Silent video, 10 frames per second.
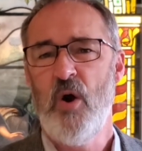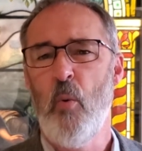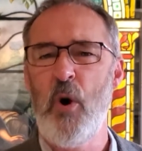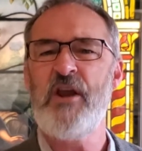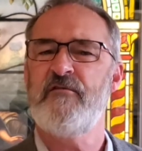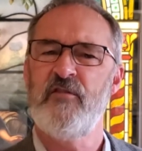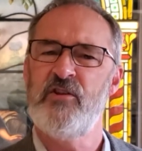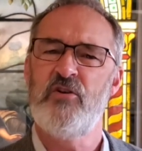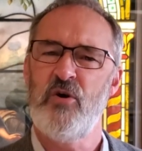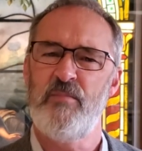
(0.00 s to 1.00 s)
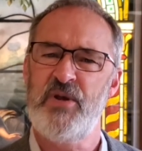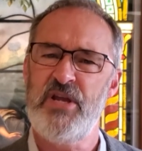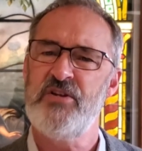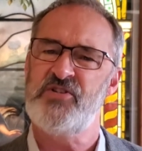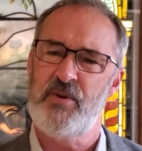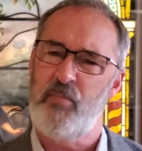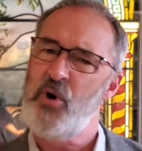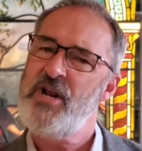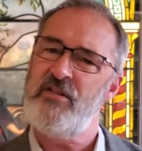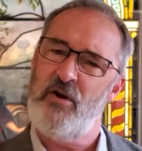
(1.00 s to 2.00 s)
wait for the Europeans to
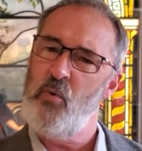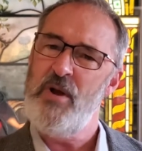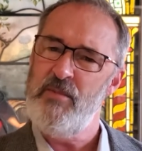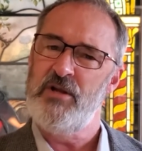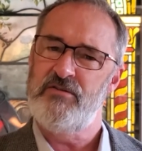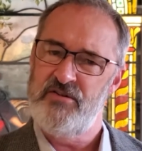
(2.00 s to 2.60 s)
bring their women